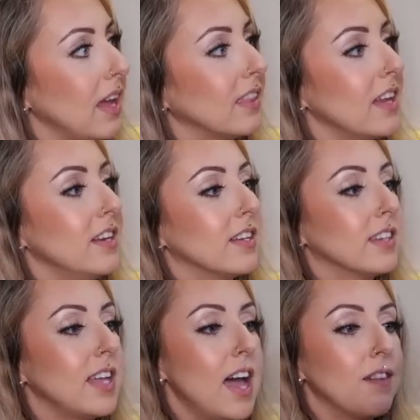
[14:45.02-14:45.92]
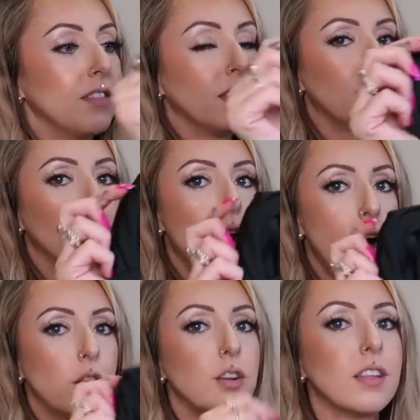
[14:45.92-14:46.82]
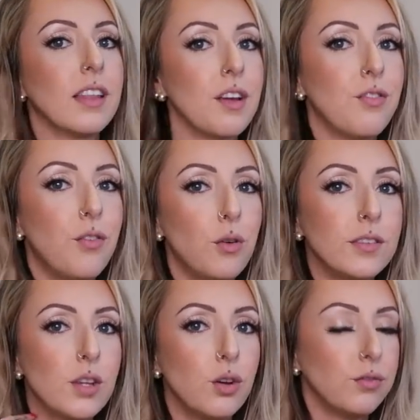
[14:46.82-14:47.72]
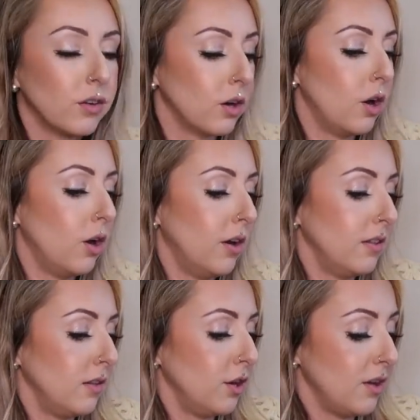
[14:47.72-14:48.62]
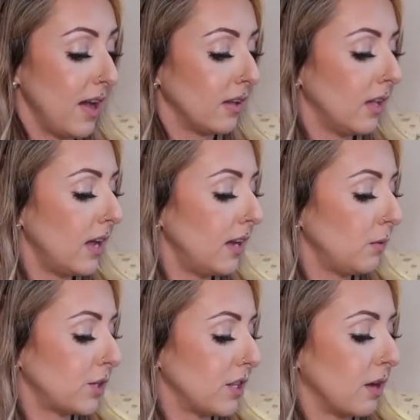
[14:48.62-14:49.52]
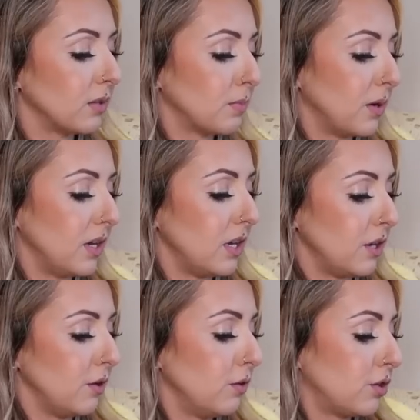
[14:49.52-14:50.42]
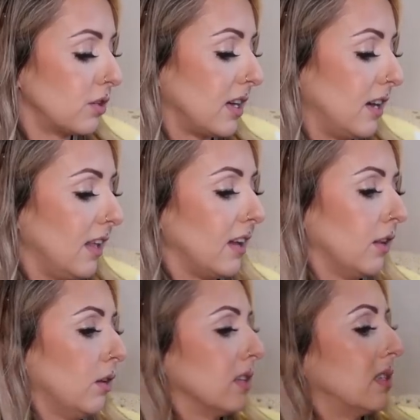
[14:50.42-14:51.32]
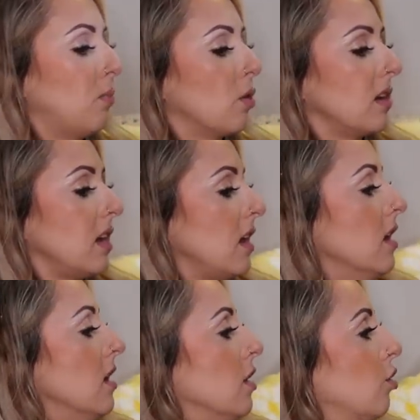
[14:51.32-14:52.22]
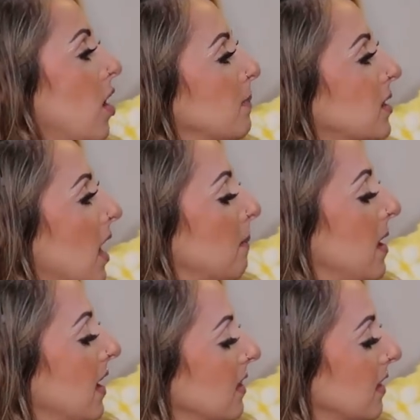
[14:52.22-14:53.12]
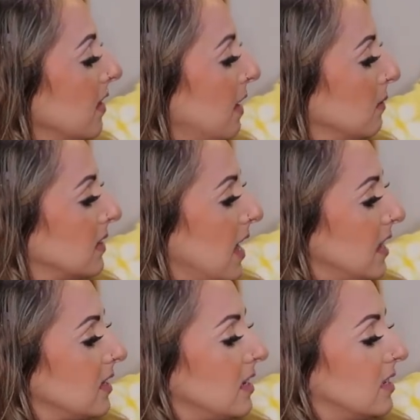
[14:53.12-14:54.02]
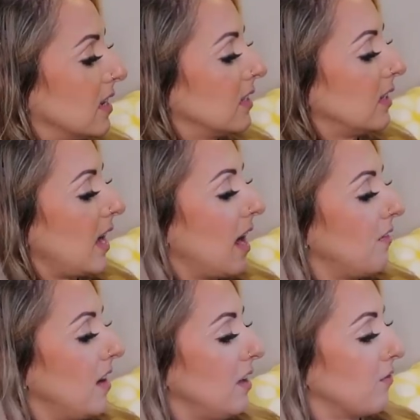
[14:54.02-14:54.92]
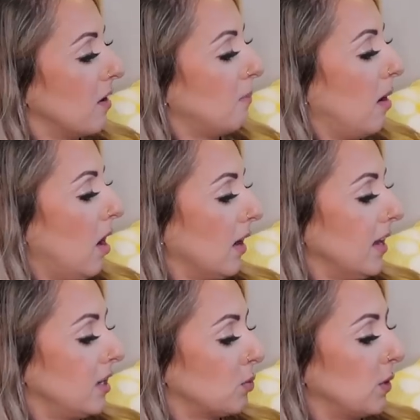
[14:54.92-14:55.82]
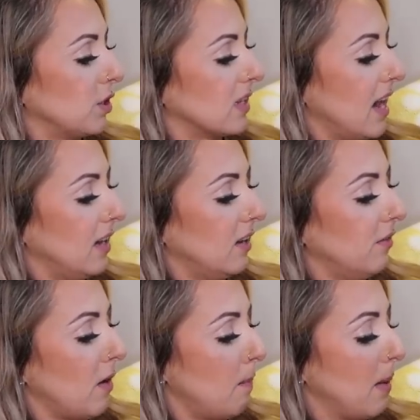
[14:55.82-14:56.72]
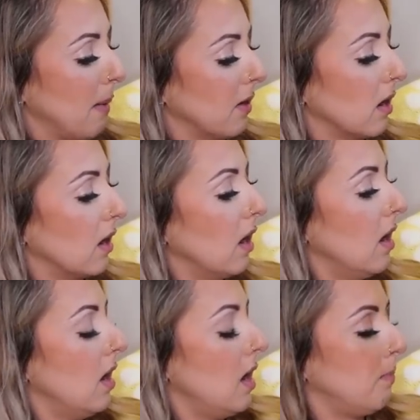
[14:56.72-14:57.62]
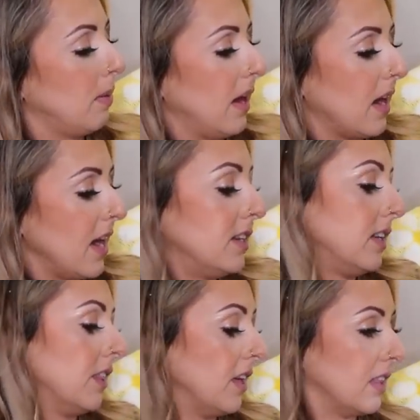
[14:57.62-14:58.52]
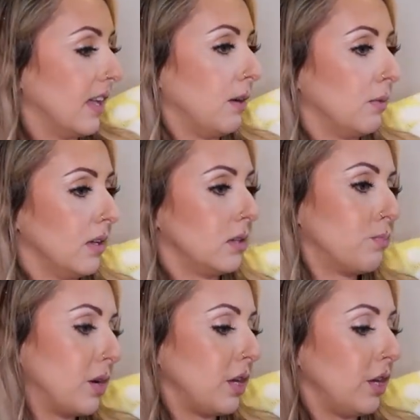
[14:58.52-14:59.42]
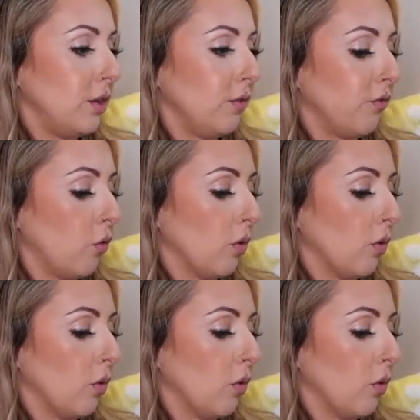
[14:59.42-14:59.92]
length and it does have the little collar that like folds over on your neckline which I thought was pretty cute it's just kind of like a little sporty crop top and I thought that that was nice. It doesn't have any front pockets, which is kind of a bummer, but I did think that it was pretty cute